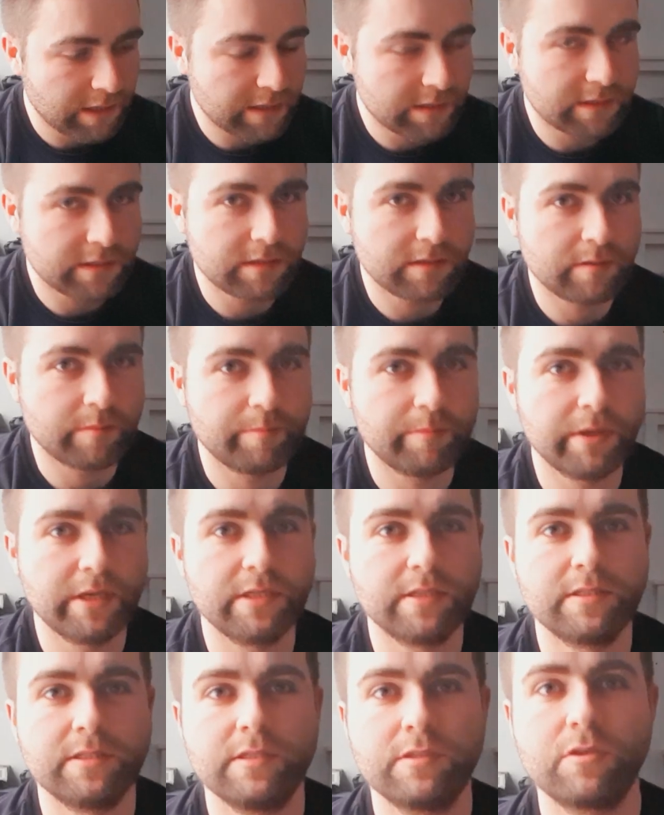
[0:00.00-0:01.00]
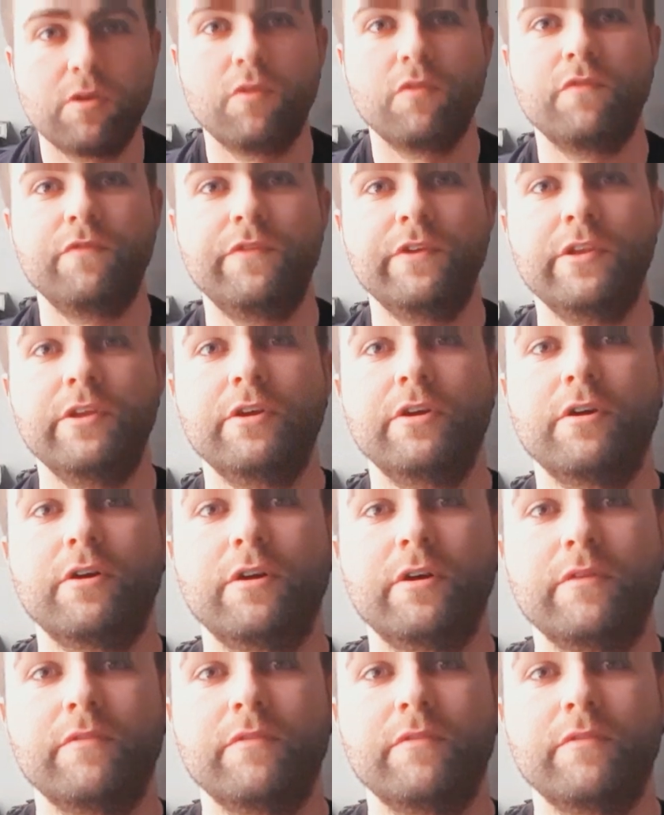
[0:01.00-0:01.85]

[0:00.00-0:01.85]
I'm gonna base this whole video